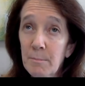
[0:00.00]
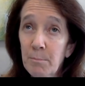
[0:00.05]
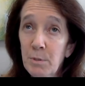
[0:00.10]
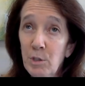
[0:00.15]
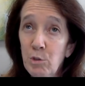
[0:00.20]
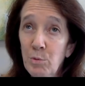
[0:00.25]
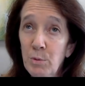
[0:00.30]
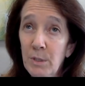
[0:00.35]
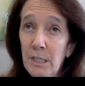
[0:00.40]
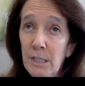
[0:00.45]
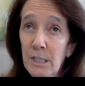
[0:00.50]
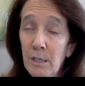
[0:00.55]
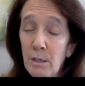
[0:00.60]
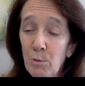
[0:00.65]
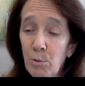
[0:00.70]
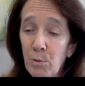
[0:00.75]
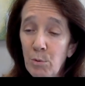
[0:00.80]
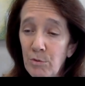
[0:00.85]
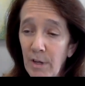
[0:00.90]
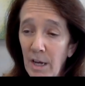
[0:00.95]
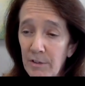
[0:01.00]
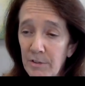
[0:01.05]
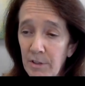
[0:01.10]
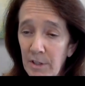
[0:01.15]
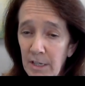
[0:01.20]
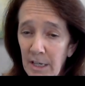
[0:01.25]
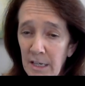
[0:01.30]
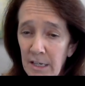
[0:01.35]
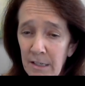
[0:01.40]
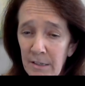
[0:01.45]
between
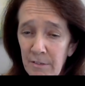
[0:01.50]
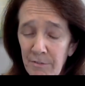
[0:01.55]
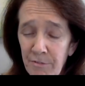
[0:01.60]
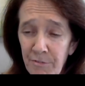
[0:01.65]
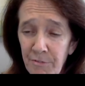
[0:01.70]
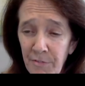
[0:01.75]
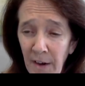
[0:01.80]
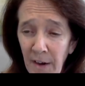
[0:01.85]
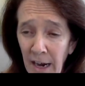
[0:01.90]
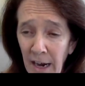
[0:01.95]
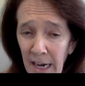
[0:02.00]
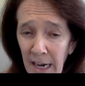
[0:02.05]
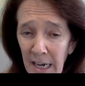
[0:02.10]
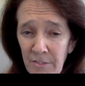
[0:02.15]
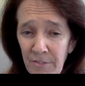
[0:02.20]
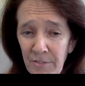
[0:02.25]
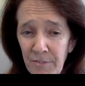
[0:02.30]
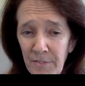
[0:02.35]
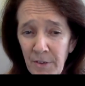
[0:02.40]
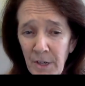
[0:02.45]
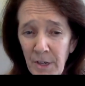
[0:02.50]
2005